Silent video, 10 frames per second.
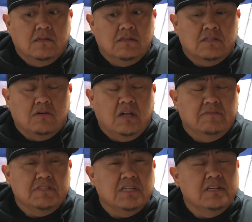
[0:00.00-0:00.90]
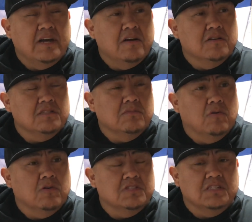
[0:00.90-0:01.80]
all of a sudden I heard some
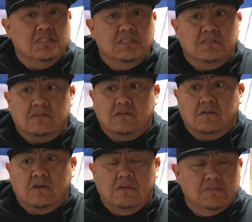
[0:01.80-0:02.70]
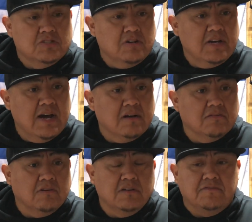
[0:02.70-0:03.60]
horses just come straight out and
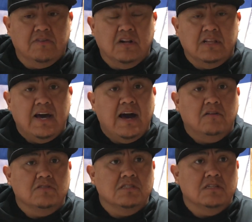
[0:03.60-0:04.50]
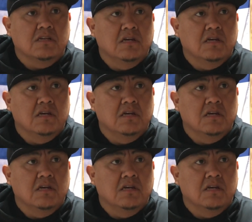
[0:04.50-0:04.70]
run in front of the house.